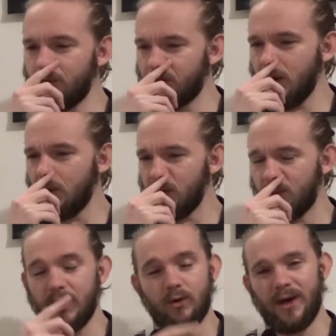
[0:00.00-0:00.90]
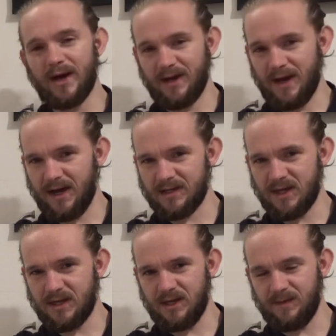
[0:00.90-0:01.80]
for quite a wee while we hadn't had
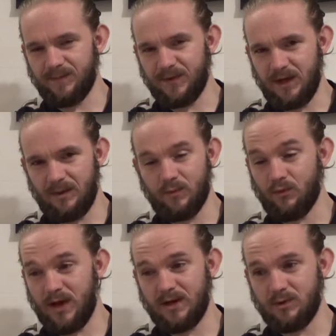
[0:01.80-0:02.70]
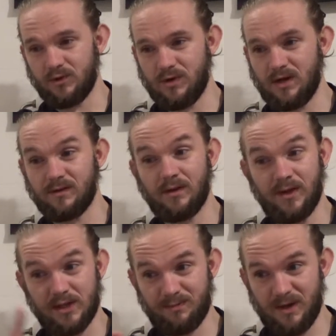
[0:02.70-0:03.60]
any um, red ales or anything like
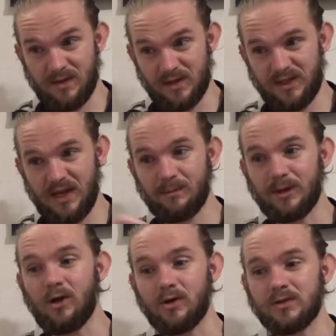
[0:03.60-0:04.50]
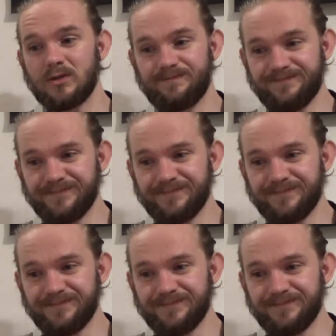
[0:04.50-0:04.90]
this, but in the same lot